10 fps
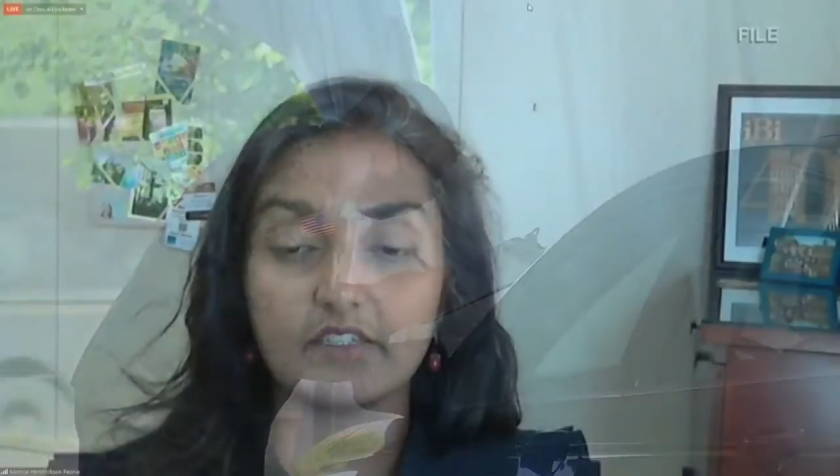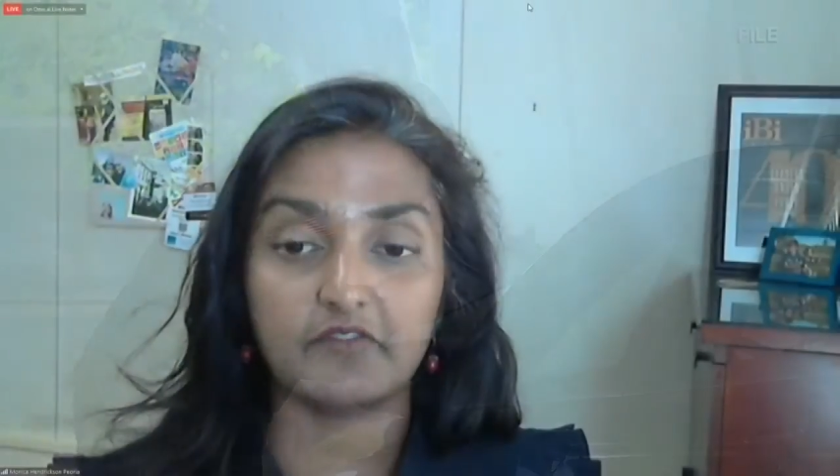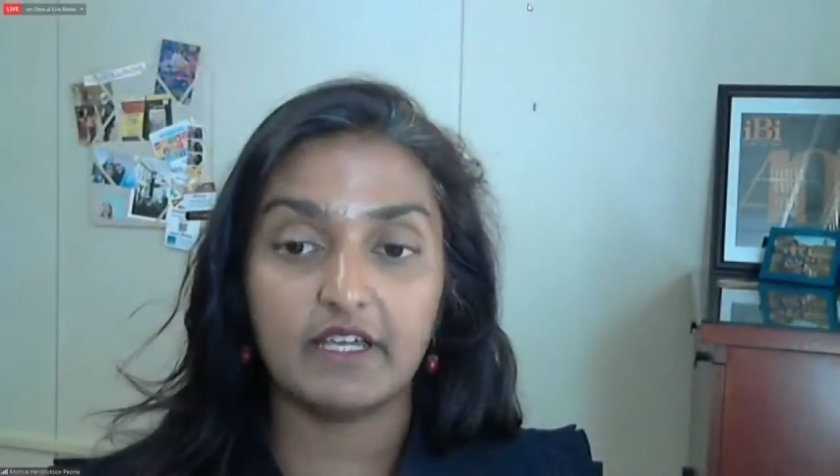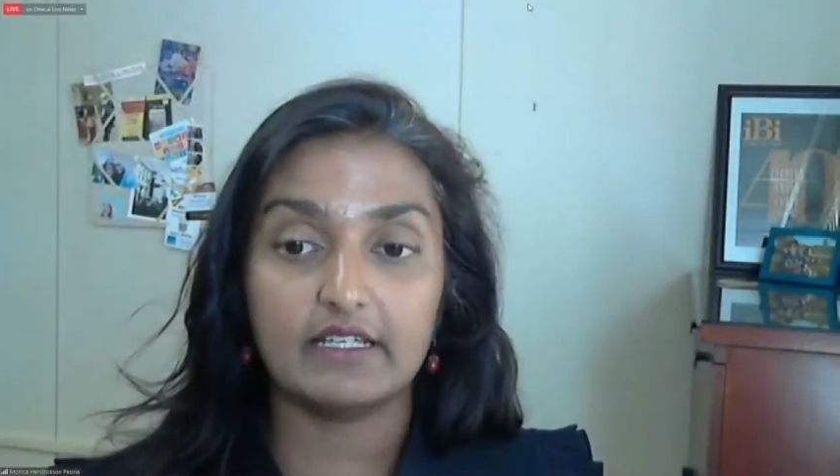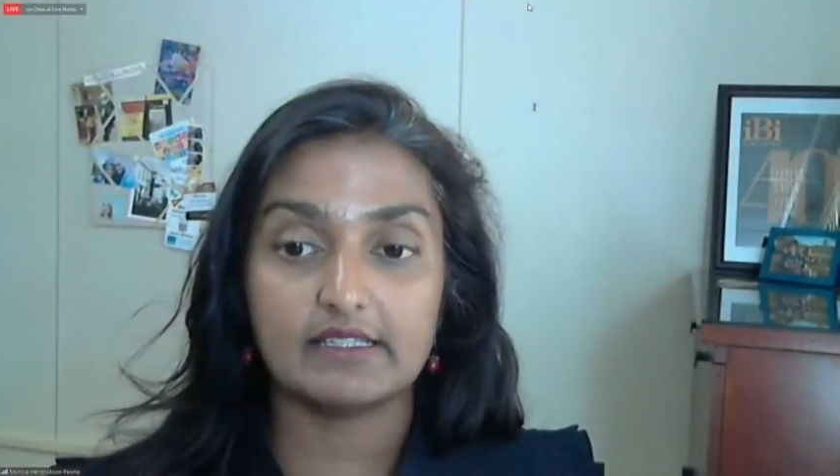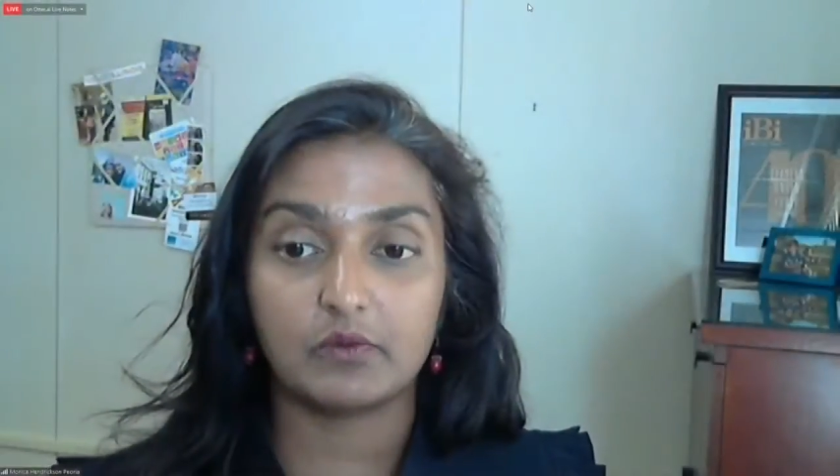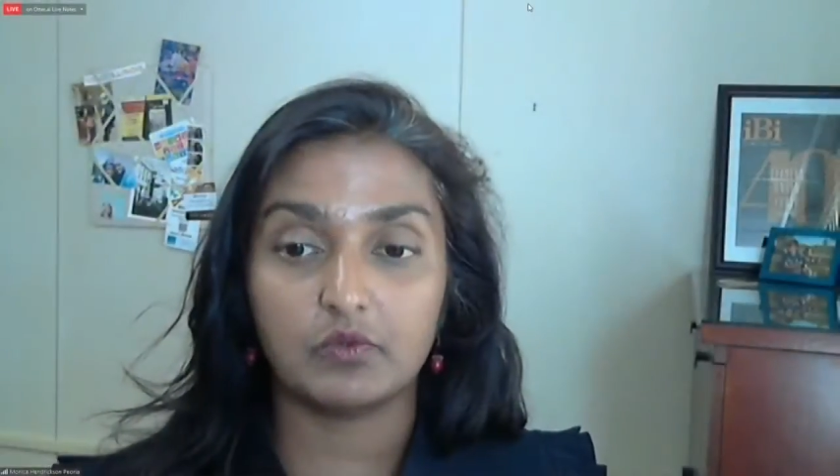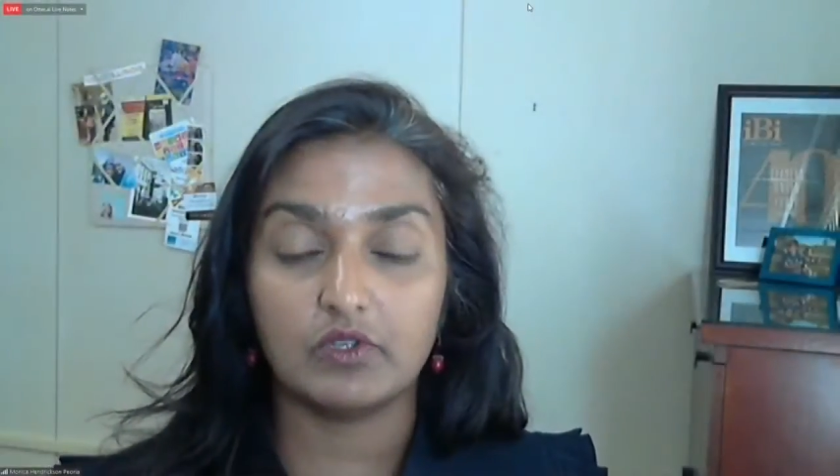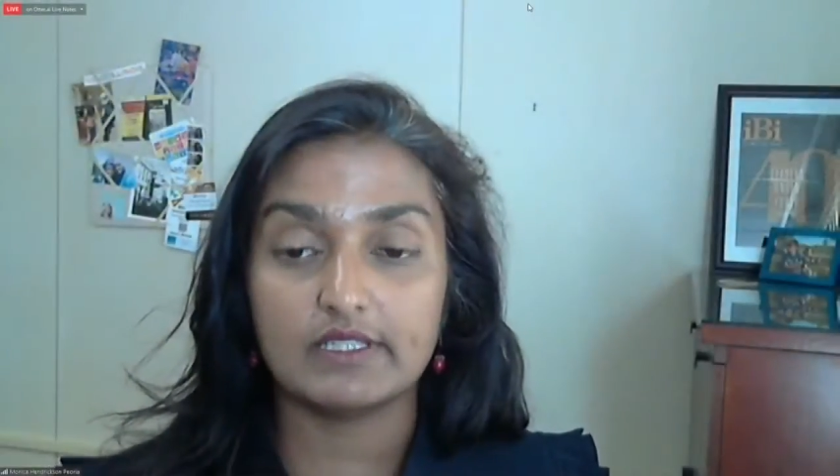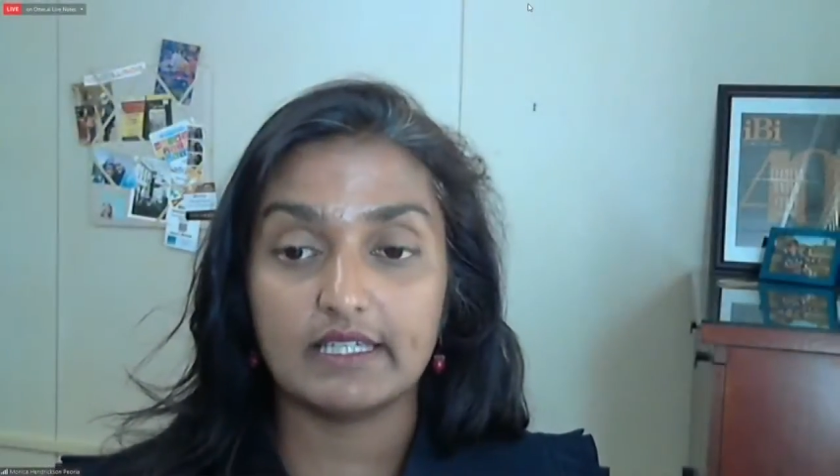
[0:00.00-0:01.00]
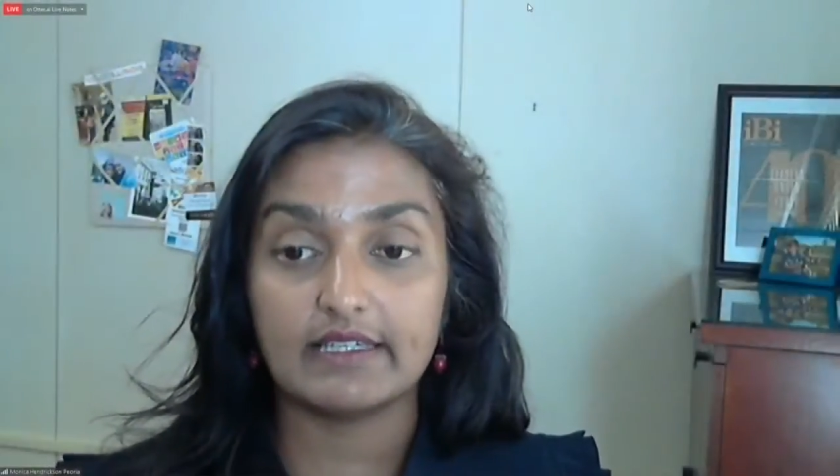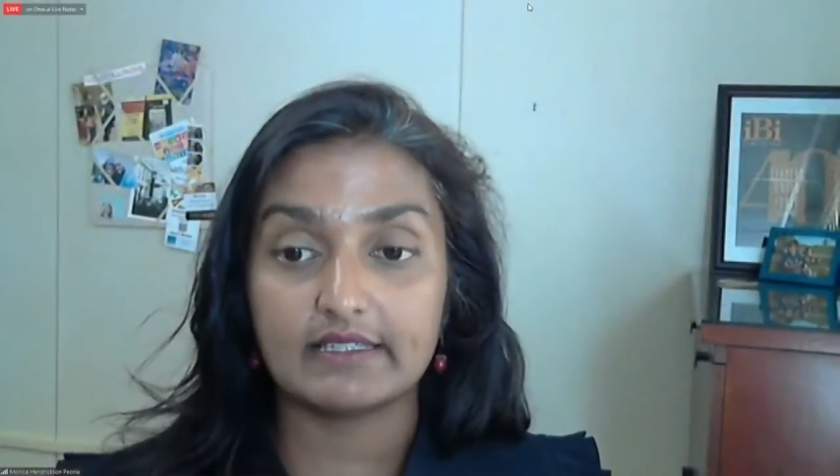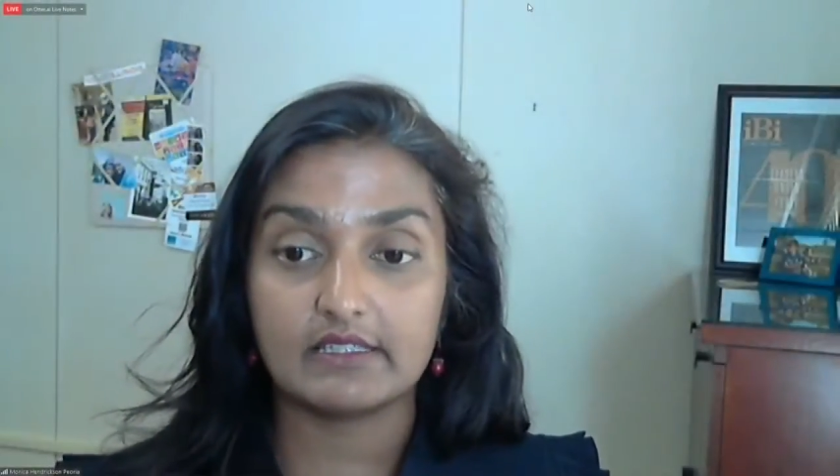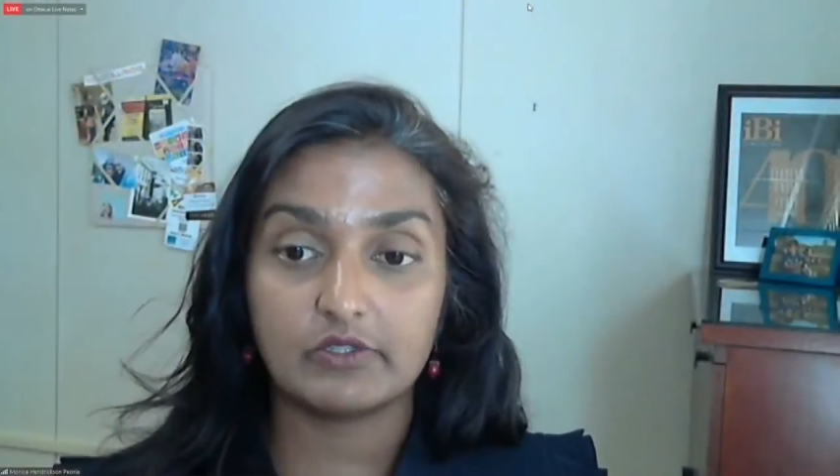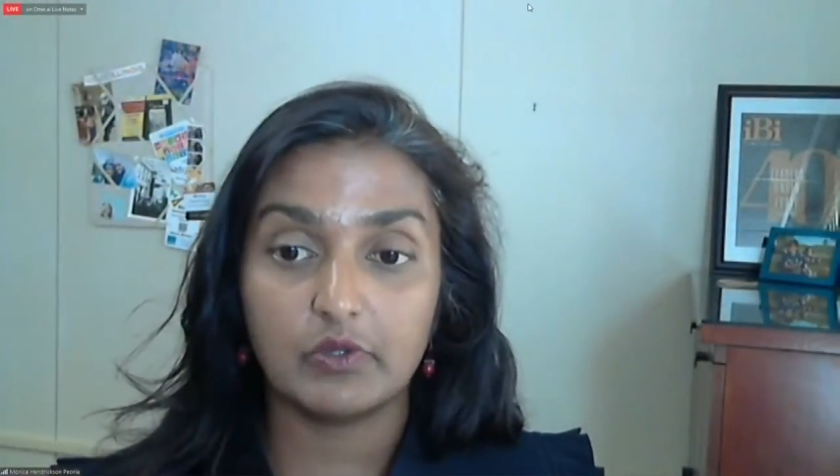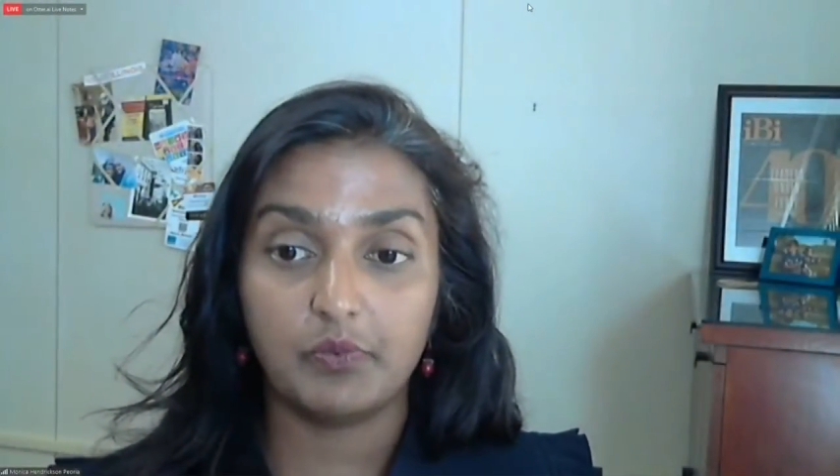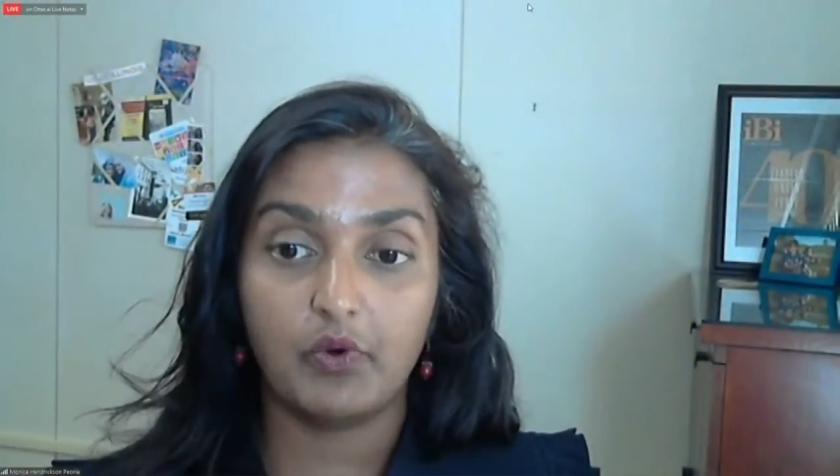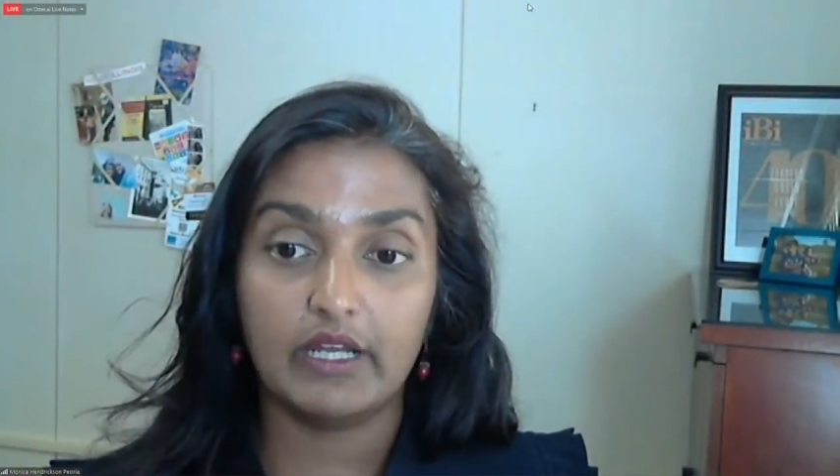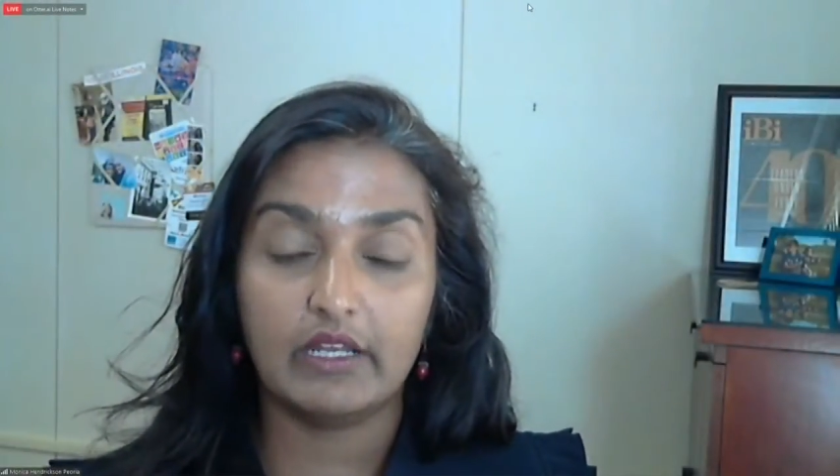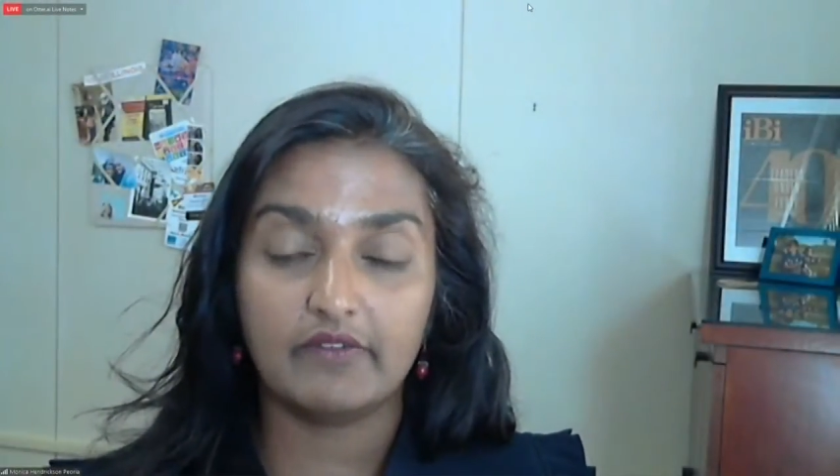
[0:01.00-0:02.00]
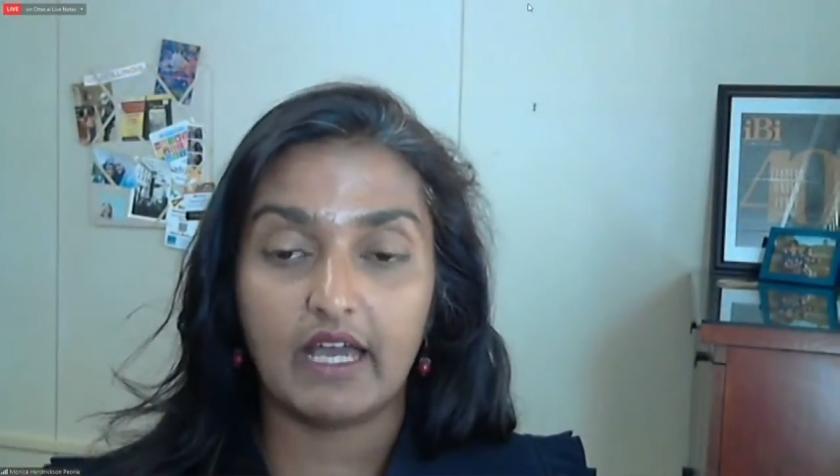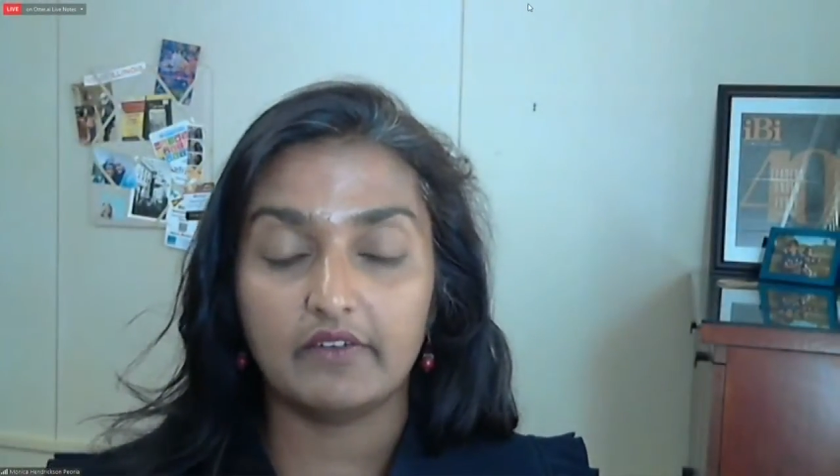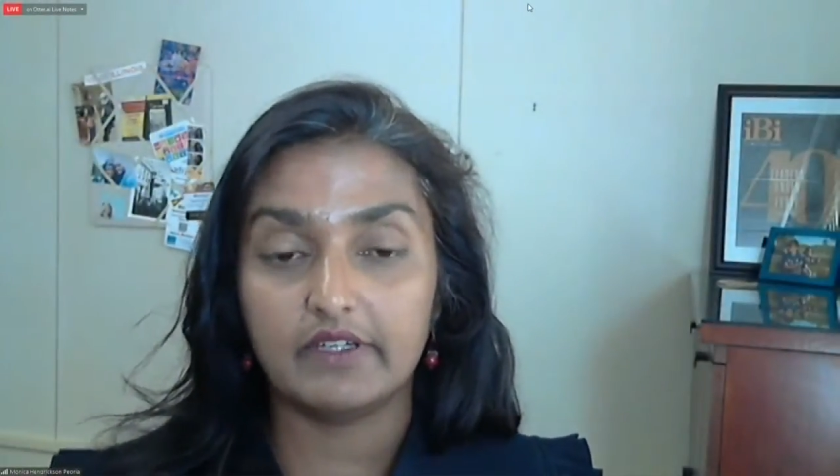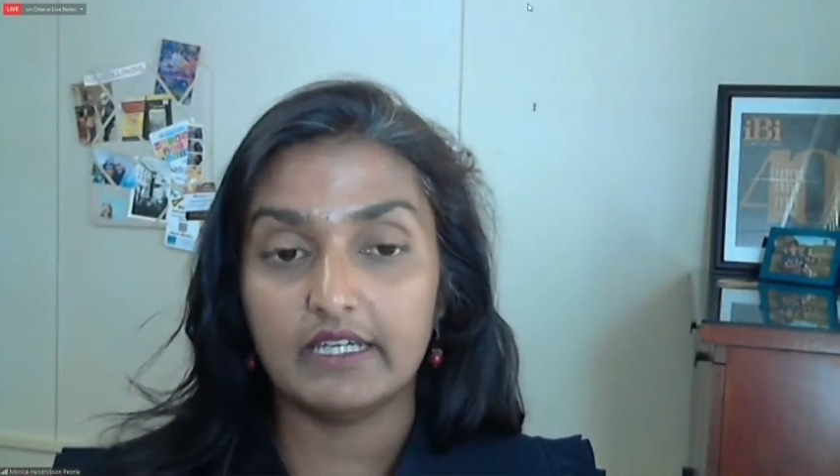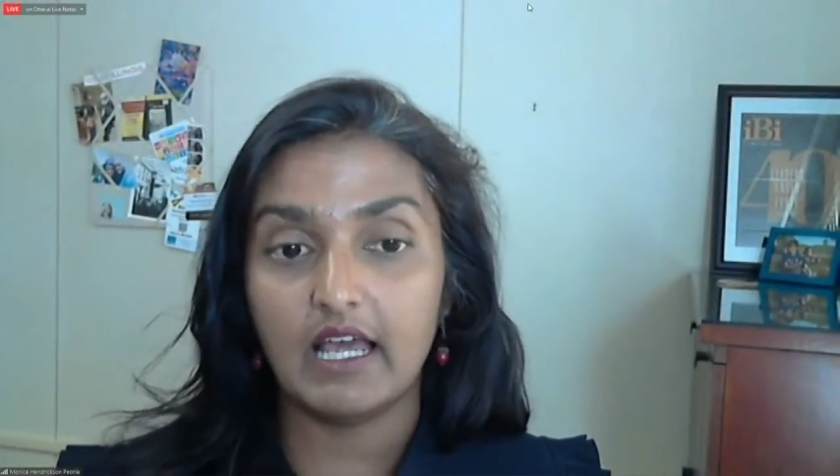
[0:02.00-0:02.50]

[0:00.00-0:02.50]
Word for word: phase that really takes us to a point of having